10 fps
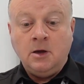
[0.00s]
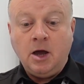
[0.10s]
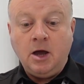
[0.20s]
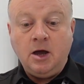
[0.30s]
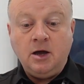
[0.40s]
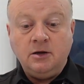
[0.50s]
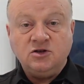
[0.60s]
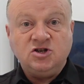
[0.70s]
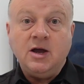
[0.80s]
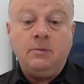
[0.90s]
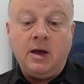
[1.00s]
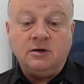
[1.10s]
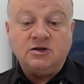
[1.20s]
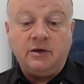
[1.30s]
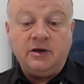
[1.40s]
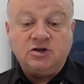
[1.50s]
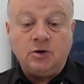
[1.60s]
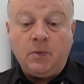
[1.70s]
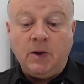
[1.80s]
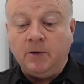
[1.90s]
chainmail sort of thing.
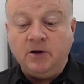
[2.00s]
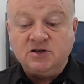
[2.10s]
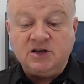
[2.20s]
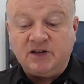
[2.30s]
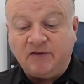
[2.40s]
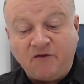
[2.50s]
So people are using this for